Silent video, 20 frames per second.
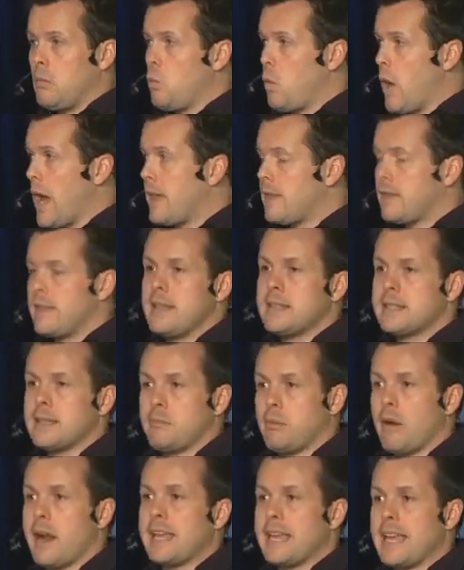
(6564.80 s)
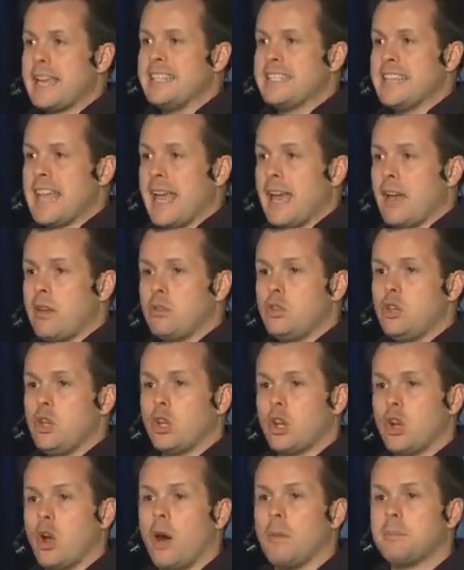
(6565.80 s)
where things are breaking down, you
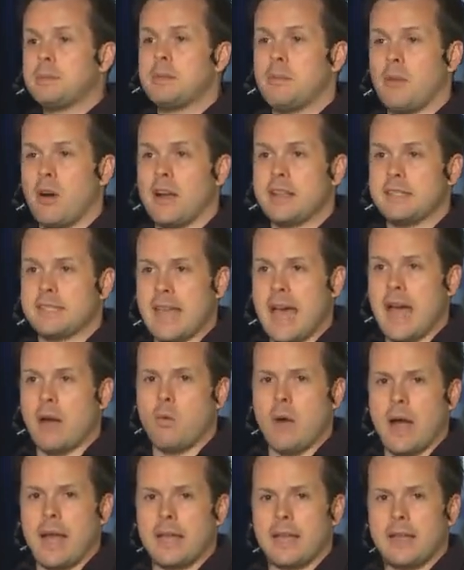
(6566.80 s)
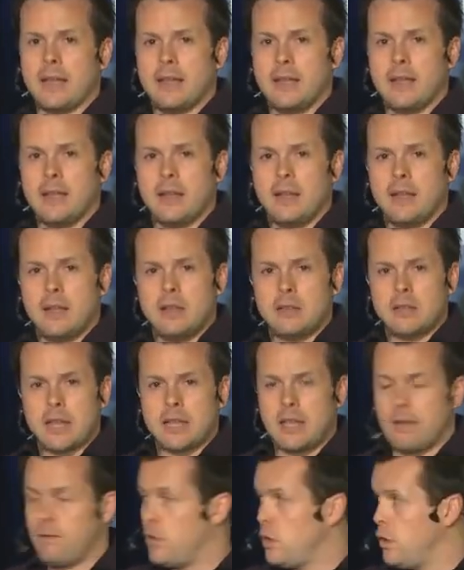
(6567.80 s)
can optimize that way.
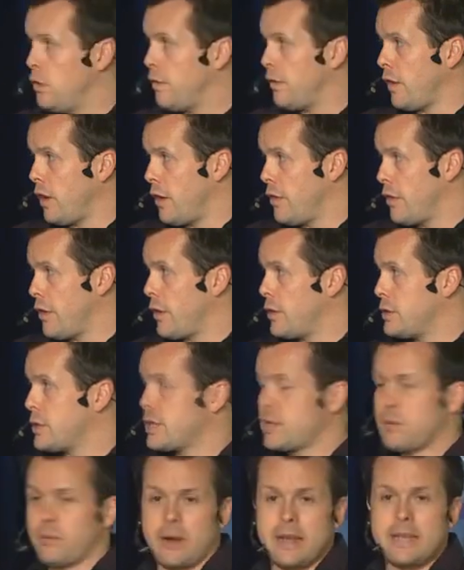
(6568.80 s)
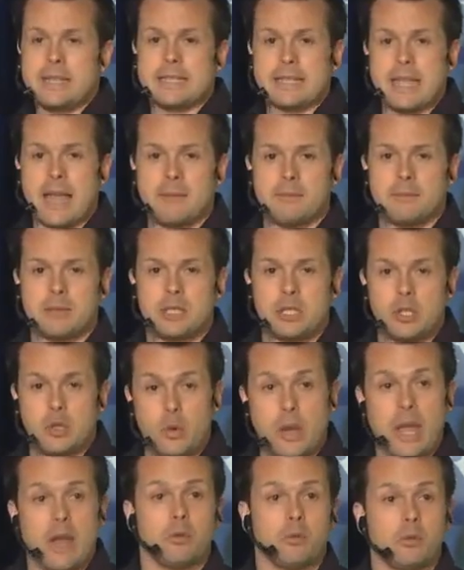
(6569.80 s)
Like, if you follow those three steps, you'll
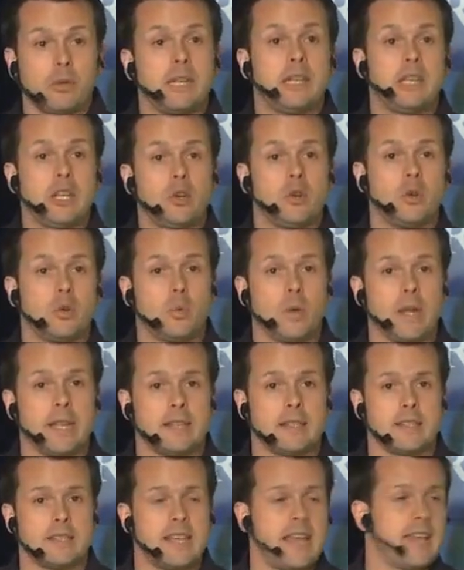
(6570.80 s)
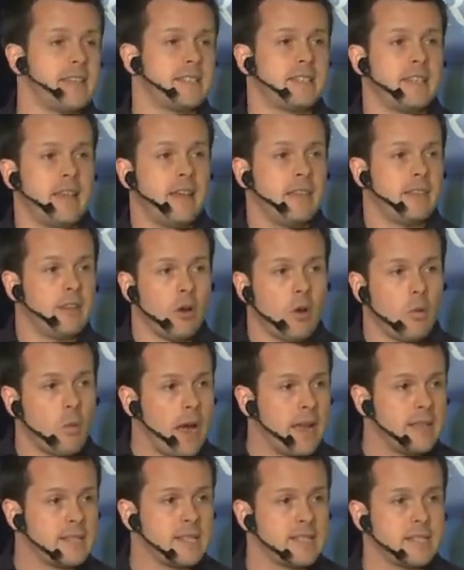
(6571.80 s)
get really good wins. Yes, there are
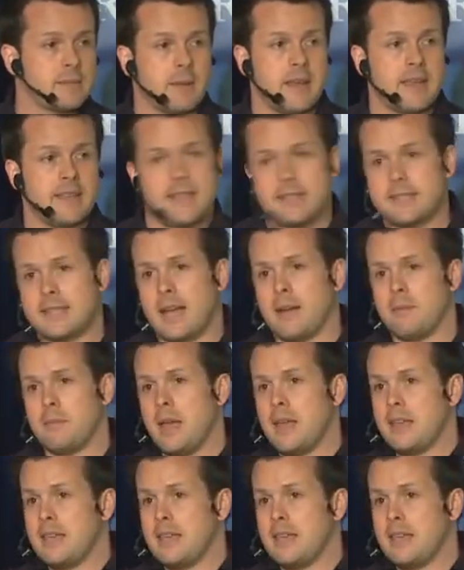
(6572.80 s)
ways to speed this up.